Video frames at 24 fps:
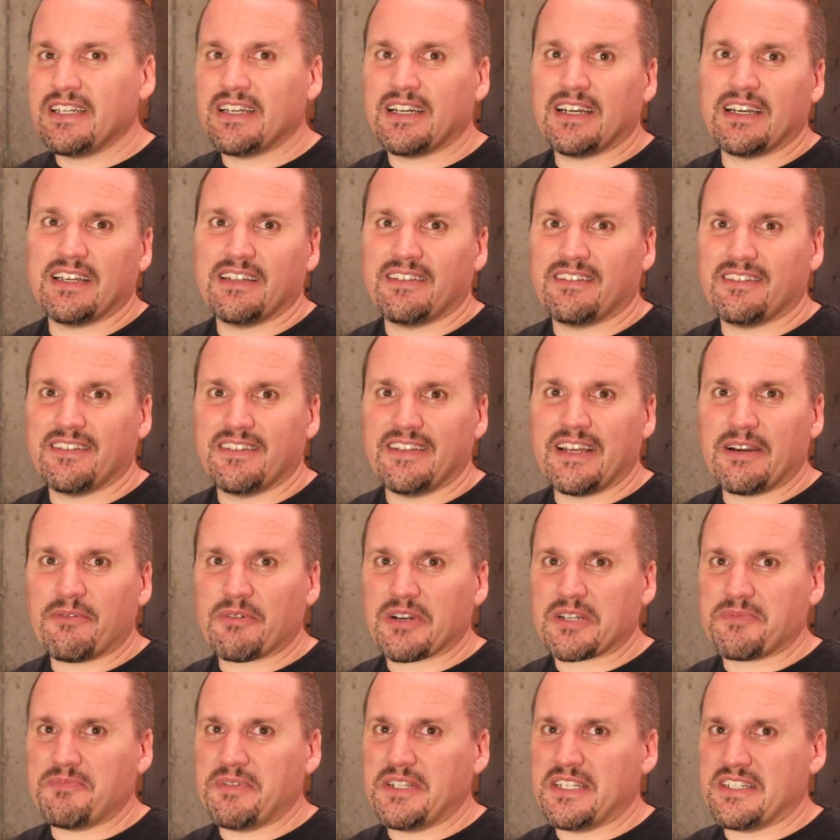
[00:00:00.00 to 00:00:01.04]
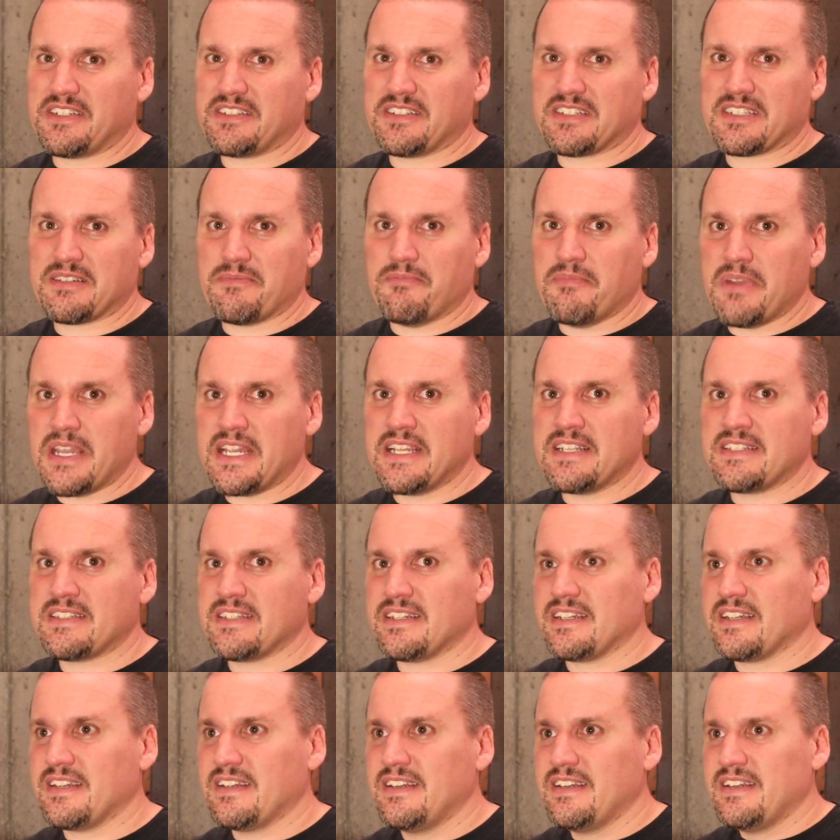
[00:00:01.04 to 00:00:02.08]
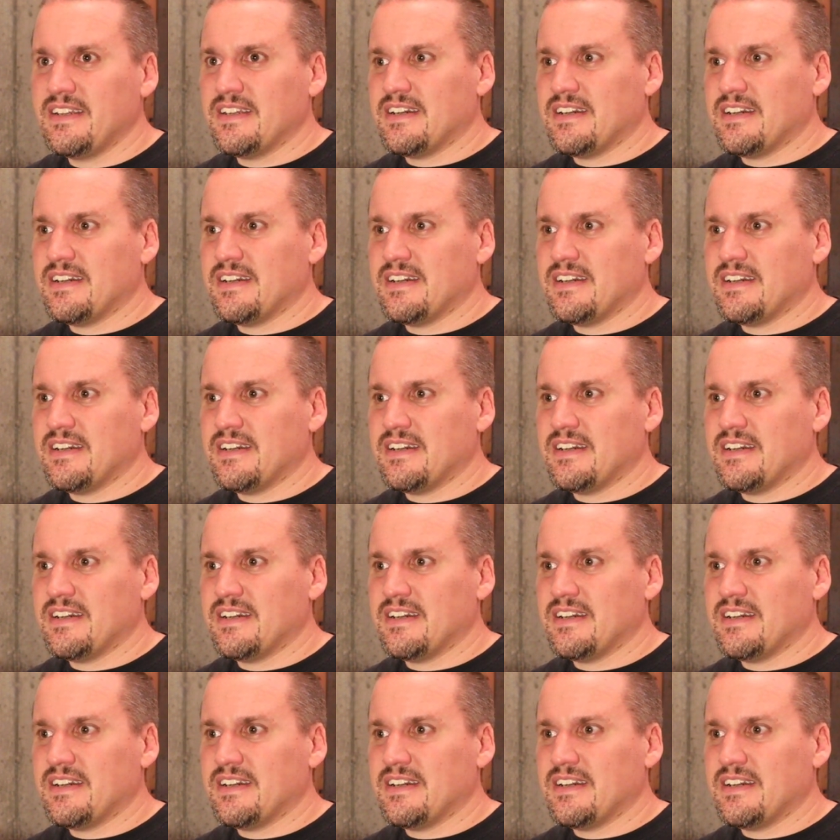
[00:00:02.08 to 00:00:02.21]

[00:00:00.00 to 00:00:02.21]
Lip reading: the network speed is just amazing.